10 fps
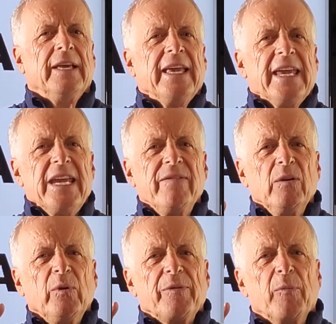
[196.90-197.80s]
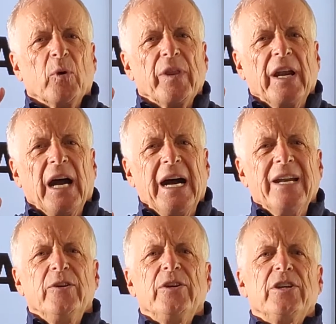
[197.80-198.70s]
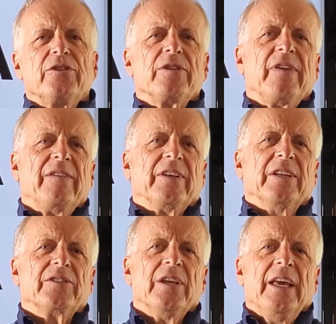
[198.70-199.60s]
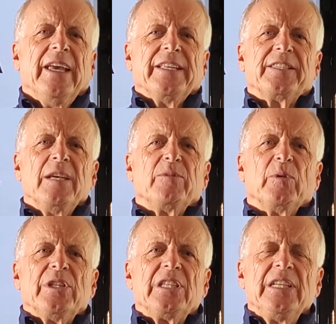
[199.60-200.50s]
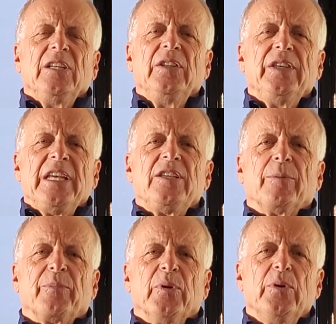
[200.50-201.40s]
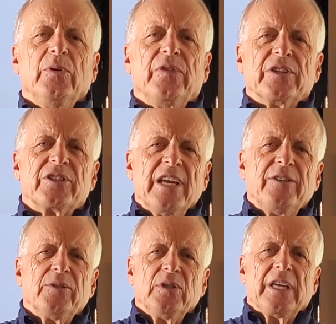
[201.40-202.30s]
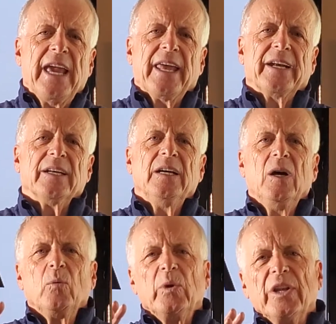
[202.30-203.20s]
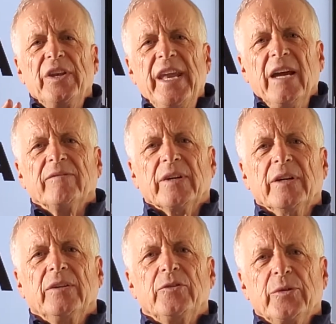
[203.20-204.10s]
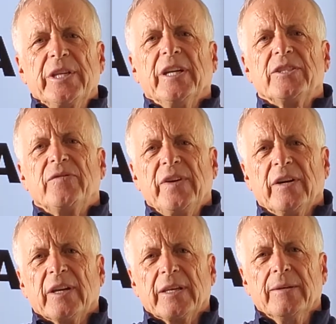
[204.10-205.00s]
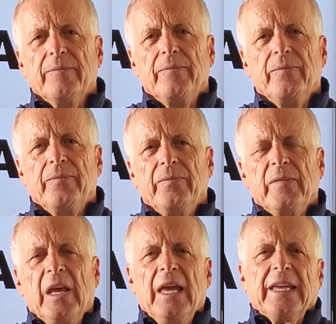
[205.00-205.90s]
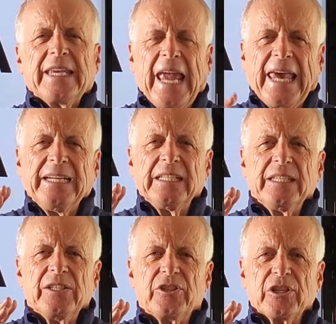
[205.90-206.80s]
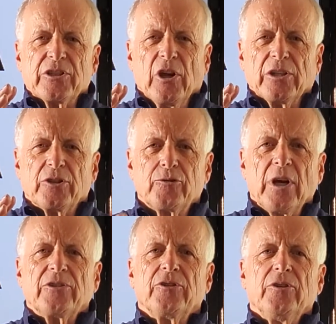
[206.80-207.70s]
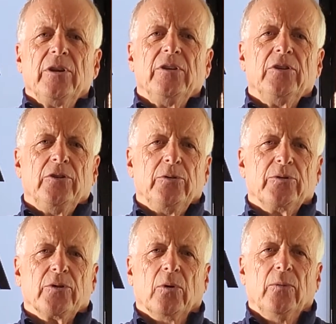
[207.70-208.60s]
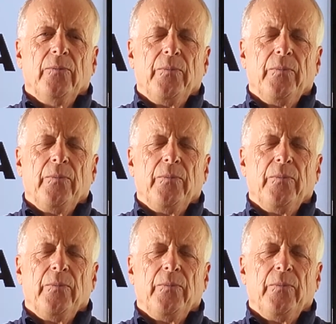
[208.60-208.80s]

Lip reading: Even with more than 100 years of evidence, it seems we still need to prove that Central Canada will never treat us fairly. Canada is just not structured to do so.